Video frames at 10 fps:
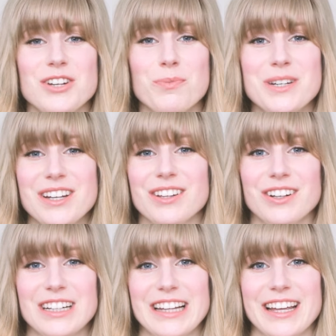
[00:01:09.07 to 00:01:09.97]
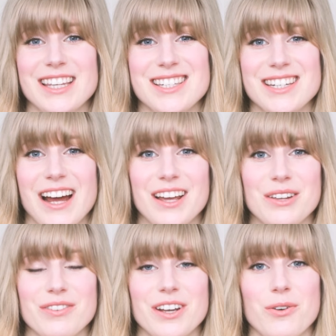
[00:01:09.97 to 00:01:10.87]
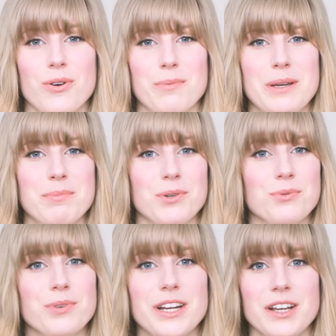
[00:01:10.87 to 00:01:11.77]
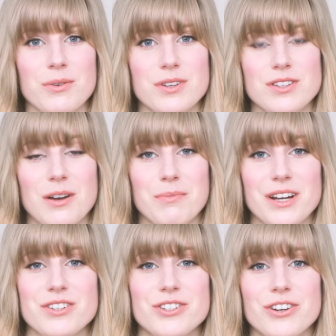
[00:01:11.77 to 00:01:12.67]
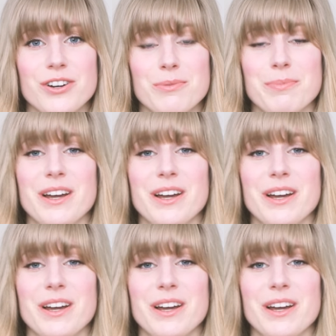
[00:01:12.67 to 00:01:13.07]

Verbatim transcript: I don't particularly like the style of it or people reading what's on my shirt,